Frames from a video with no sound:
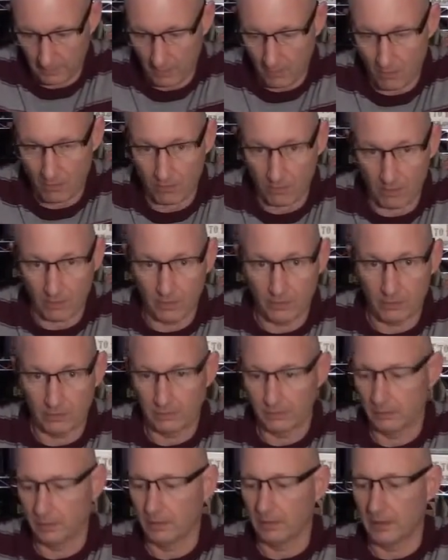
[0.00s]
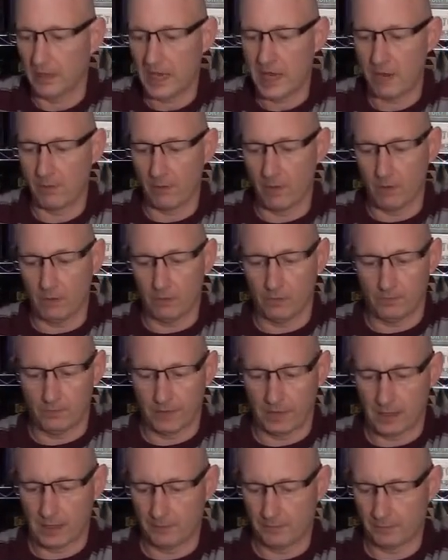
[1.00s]
our hero that
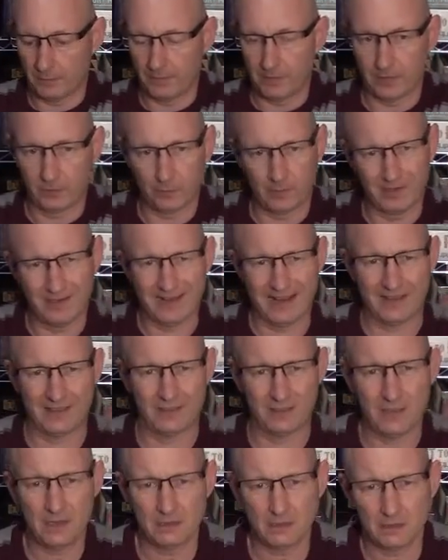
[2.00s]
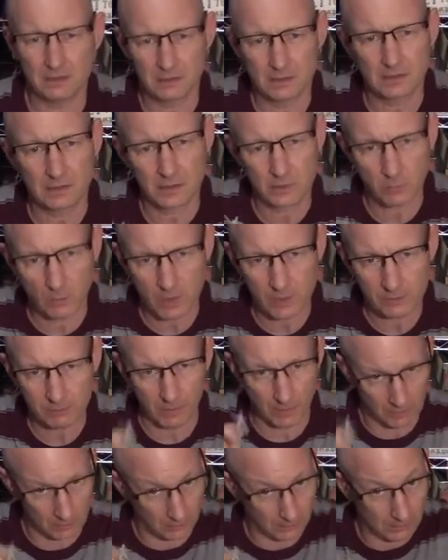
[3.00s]
comes with this one, and I think this is the
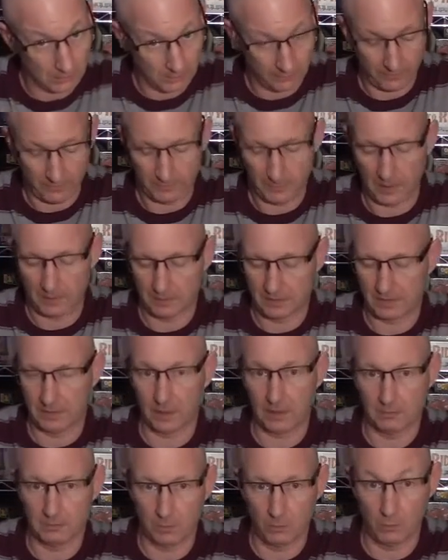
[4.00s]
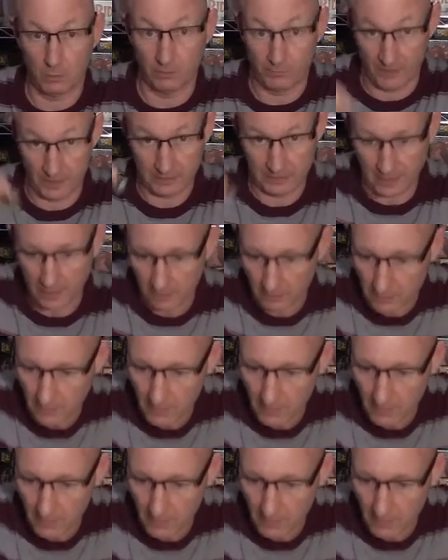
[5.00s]
swashbuckler, if I'm not mistaken, but we'll find out